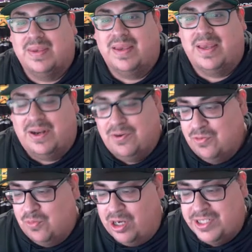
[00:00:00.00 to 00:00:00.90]
and I knew
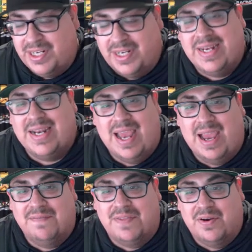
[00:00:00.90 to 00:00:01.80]
Washington didn't
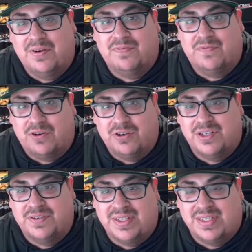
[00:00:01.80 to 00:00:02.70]
have their version
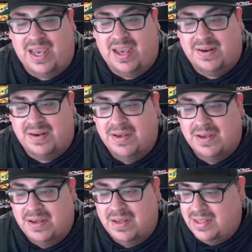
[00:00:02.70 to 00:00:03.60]
of this hat,
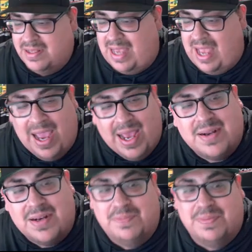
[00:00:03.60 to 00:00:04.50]
this is a Hat
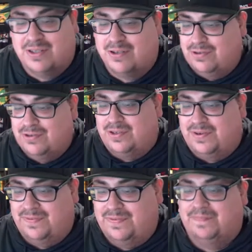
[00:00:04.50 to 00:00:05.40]
Club exclusive.